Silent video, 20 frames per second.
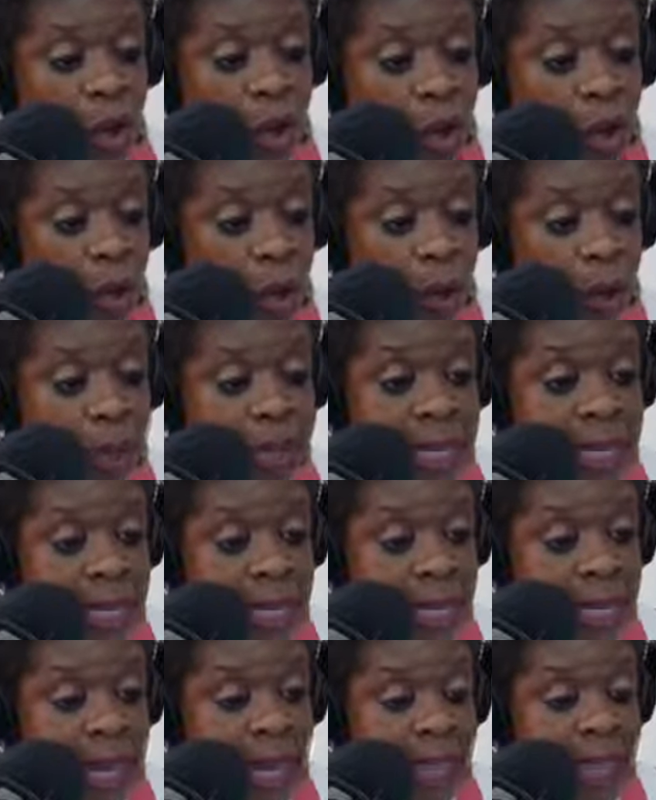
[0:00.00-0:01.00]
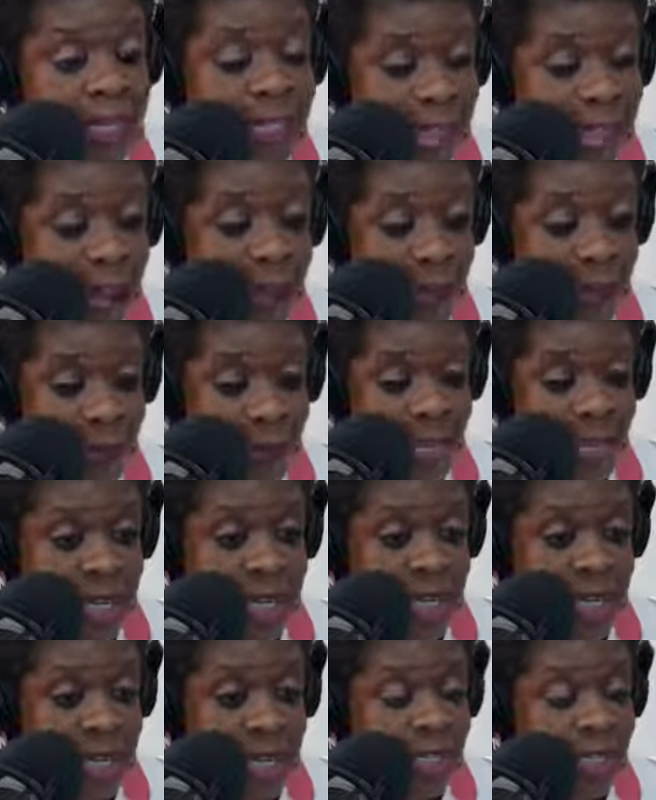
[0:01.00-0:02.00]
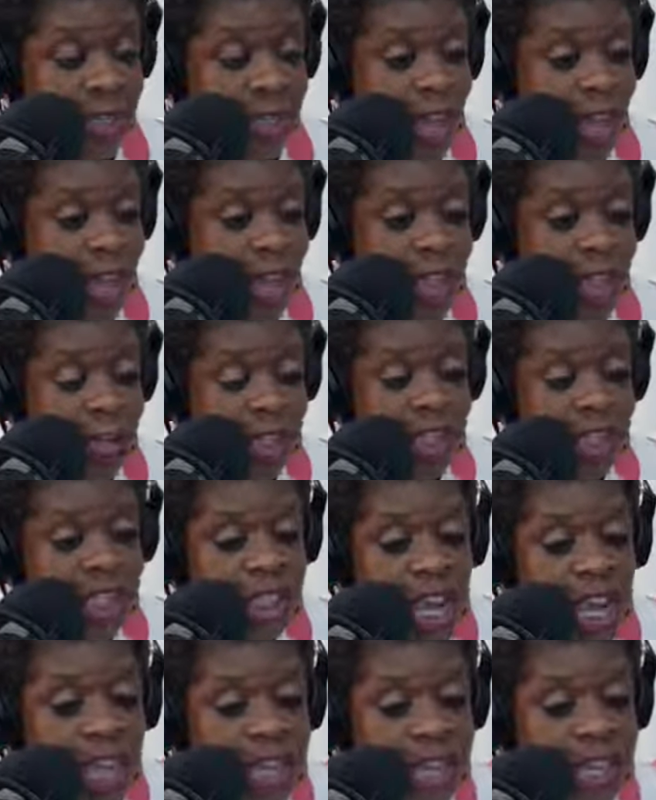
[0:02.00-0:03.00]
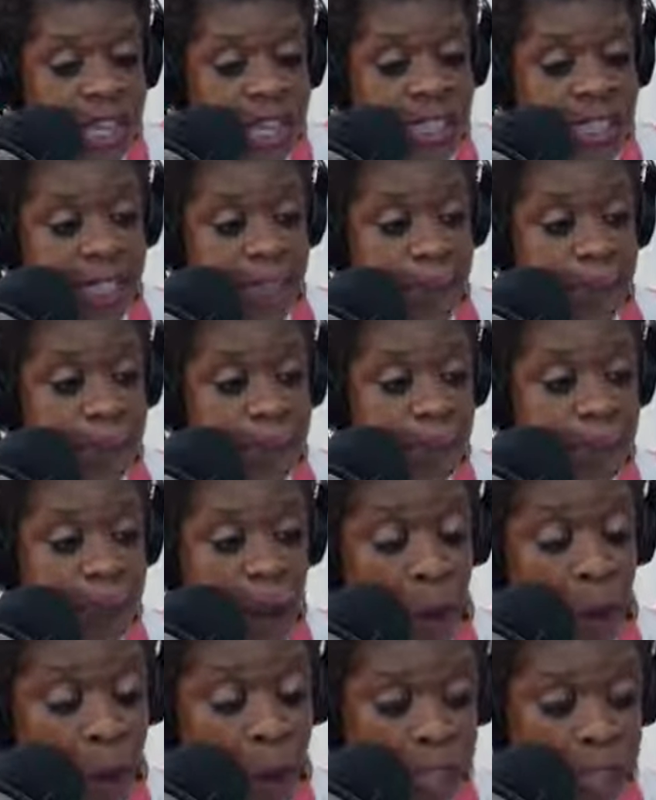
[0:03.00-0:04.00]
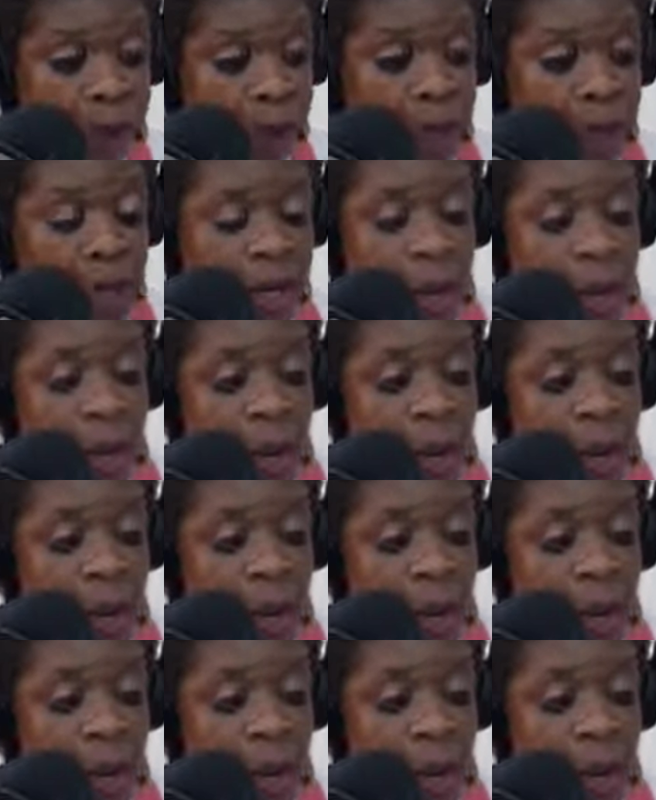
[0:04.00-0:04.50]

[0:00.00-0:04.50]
Call me and tell me so that you can share this podium